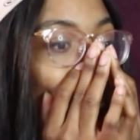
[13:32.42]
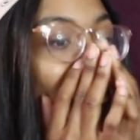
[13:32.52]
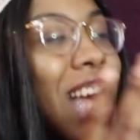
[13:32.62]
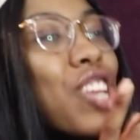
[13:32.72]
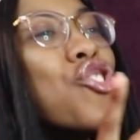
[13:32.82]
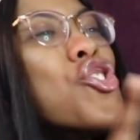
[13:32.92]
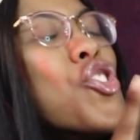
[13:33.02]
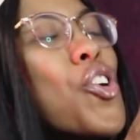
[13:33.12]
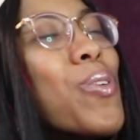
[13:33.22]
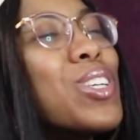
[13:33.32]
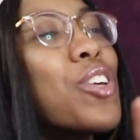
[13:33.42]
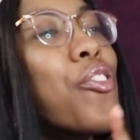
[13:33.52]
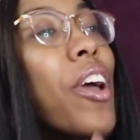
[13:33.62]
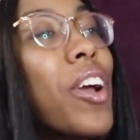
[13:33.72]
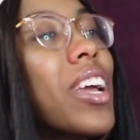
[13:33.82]
I knew it was
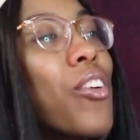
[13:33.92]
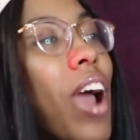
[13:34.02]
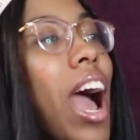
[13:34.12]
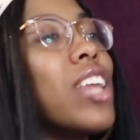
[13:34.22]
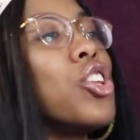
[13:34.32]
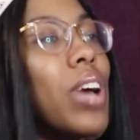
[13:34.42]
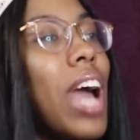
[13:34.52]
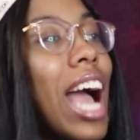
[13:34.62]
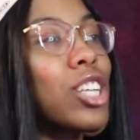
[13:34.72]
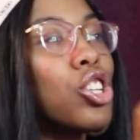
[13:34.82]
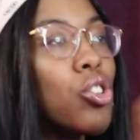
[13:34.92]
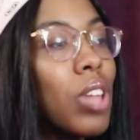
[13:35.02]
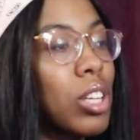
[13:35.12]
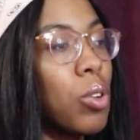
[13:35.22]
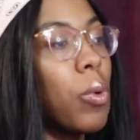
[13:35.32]
the fucking gra- I knew it. I actually
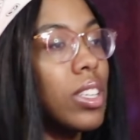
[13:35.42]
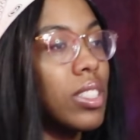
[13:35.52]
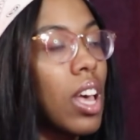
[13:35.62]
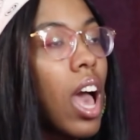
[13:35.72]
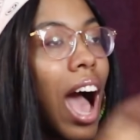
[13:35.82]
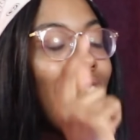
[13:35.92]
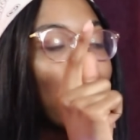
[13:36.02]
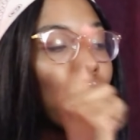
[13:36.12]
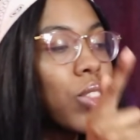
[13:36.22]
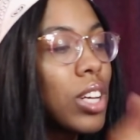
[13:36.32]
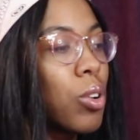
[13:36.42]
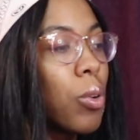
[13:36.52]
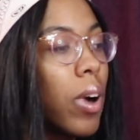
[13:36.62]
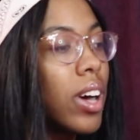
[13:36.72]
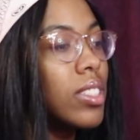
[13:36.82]
knew that's who it was. I knew that's
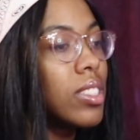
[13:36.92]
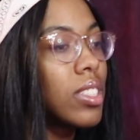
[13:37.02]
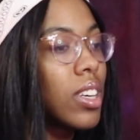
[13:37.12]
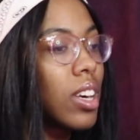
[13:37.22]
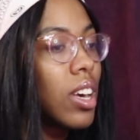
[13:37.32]
who it was.